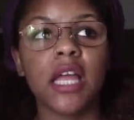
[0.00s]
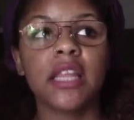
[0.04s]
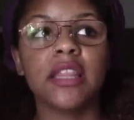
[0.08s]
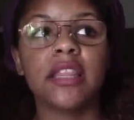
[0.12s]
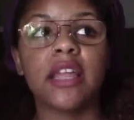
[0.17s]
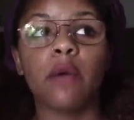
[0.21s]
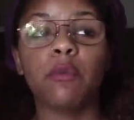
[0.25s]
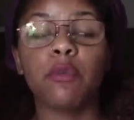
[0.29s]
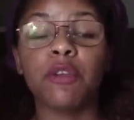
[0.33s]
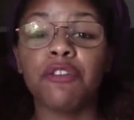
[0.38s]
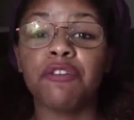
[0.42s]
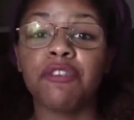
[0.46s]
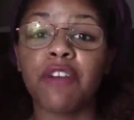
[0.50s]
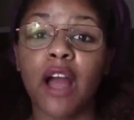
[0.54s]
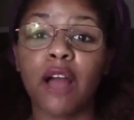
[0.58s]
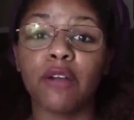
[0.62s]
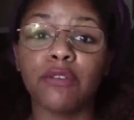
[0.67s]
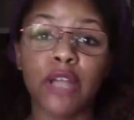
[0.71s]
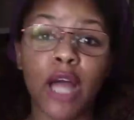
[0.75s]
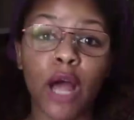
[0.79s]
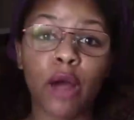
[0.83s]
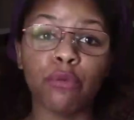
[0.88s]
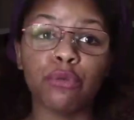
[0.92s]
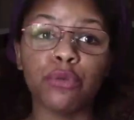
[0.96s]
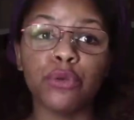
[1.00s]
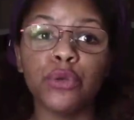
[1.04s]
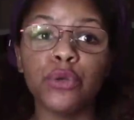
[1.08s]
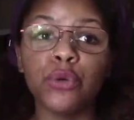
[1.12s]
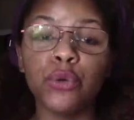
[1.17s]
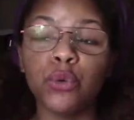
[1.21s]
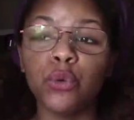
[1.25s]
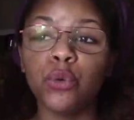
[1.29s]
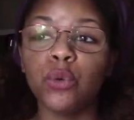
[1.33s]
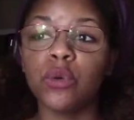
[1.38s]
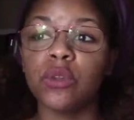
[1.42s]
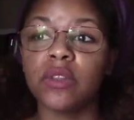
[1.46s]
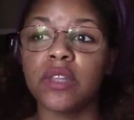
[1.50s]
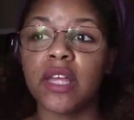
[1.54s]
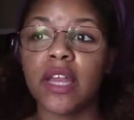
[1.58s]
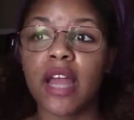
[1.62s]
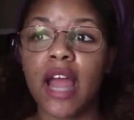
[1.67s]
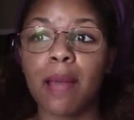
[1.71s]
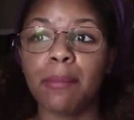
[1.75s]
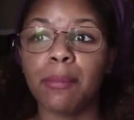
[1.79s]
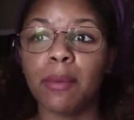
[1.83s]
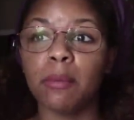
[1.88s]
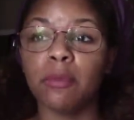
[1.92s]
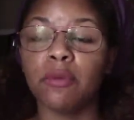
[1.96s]
that we found out new that
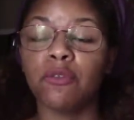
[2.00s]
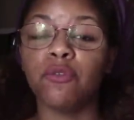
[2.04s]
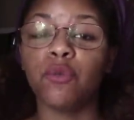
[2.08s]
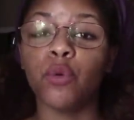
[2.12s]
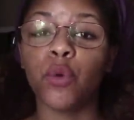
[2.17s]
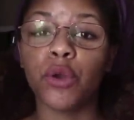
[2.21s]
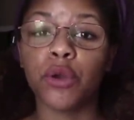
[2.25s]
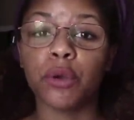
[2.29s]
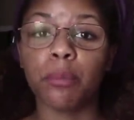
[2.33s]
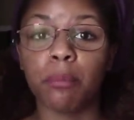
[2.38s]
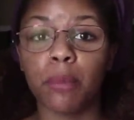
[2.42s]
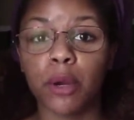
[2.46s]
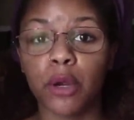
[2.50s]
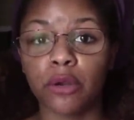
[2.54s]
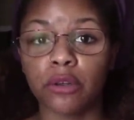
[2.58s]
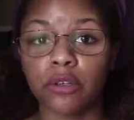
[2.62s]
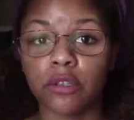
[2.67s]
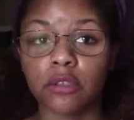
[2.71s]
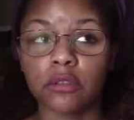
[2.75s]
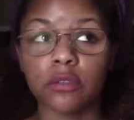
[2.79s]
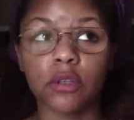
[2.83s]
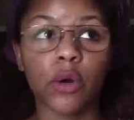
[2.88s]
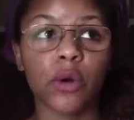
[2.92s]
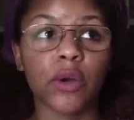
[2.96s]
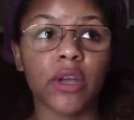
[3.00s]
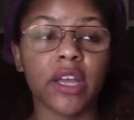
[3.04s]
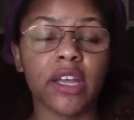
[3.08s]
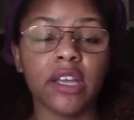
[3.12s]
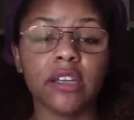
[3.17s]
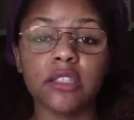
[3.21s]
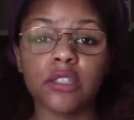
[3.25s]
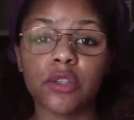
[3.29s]
happened before the murder, okay?